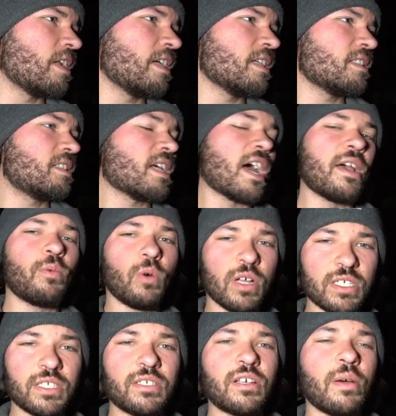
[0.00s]
it is. I
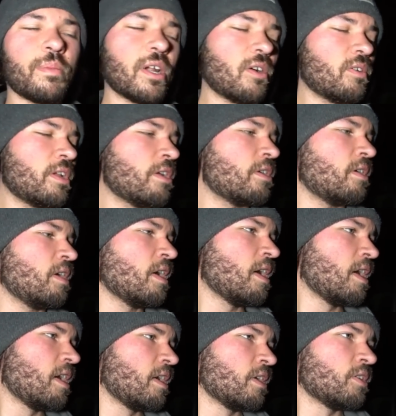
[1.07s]
was coming out here
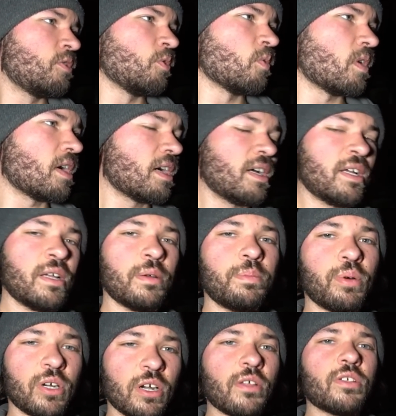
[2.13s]
to
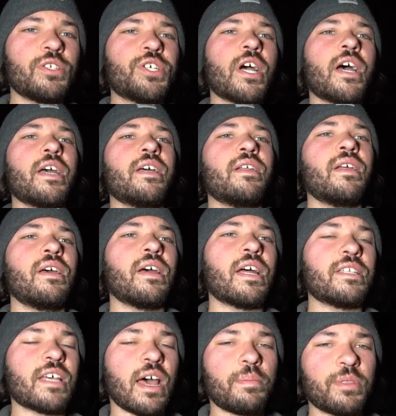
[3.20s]
put another giant
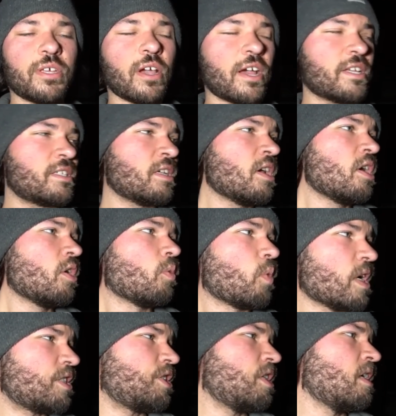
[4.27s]
on top of the ice,
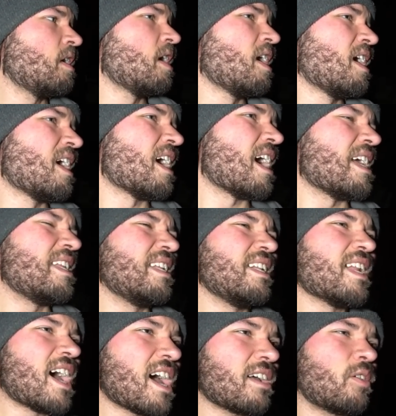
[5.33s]
which I did
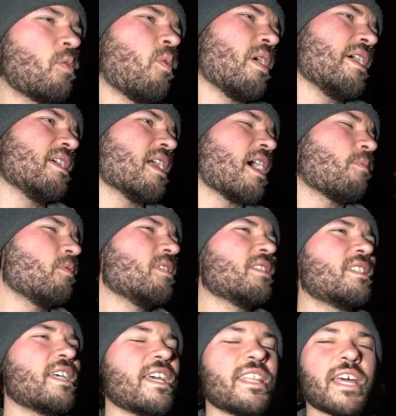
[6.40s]
not quite, I
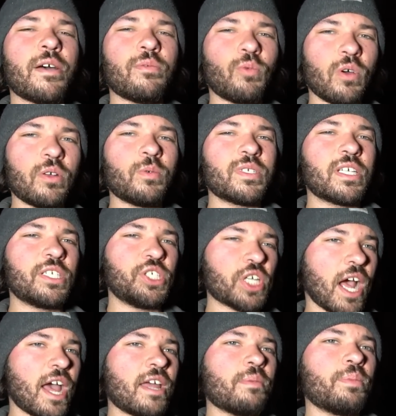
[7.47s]
wouldn't say that one was a
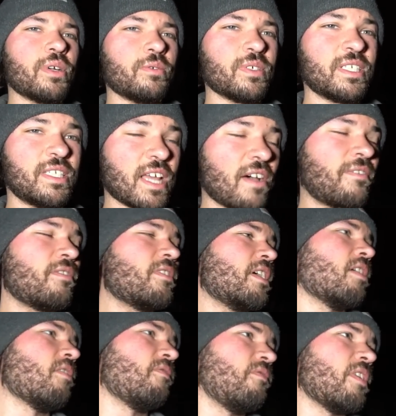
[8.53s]
giant, but it was definitely
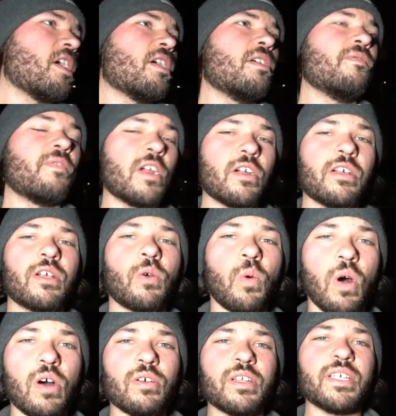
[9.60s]
a very, very
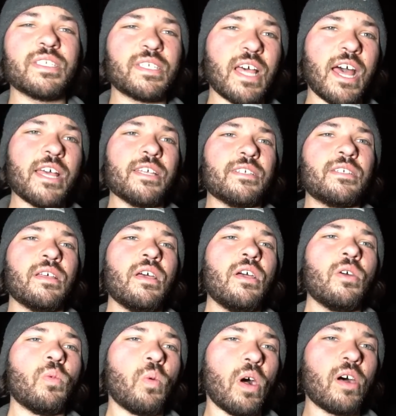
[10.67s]
quality size
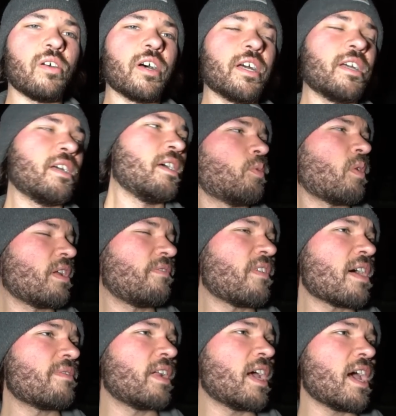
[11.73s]
walleye.
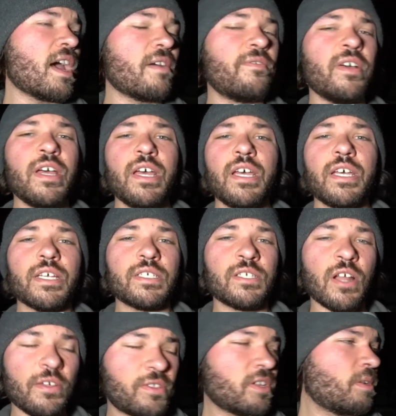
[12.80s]
25.5 is
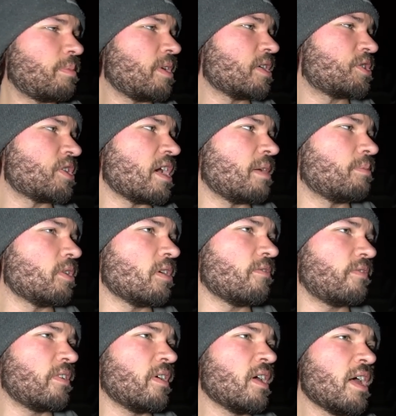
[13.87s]
nothing to be ashamed
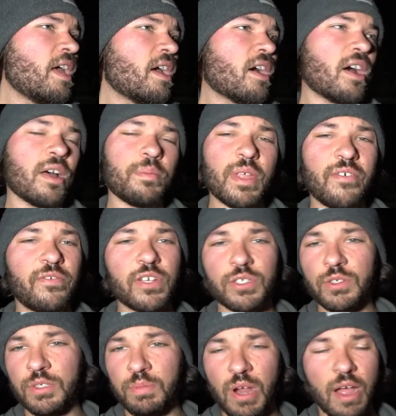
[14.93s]
of. That
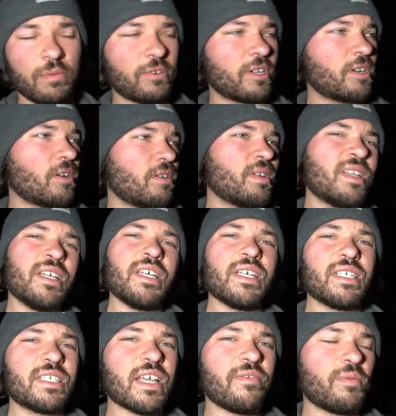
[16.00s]
fish was probably, you know,
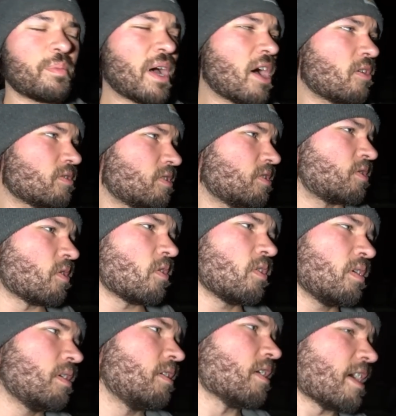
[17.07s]
7 pounds or
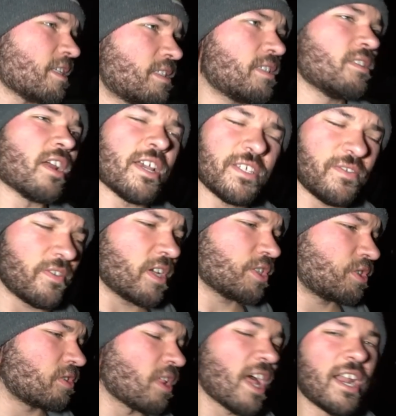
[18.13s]
so. Nice
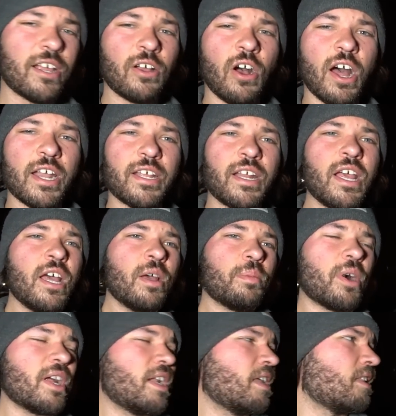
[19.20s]
fish, glad I caught it.
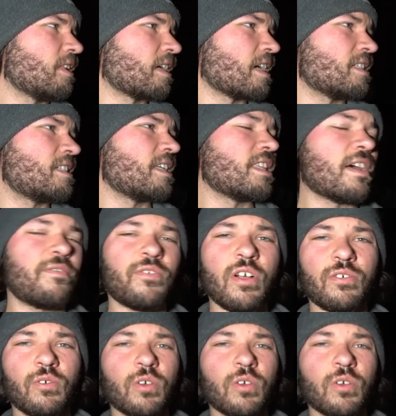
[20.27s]
But like I said, that front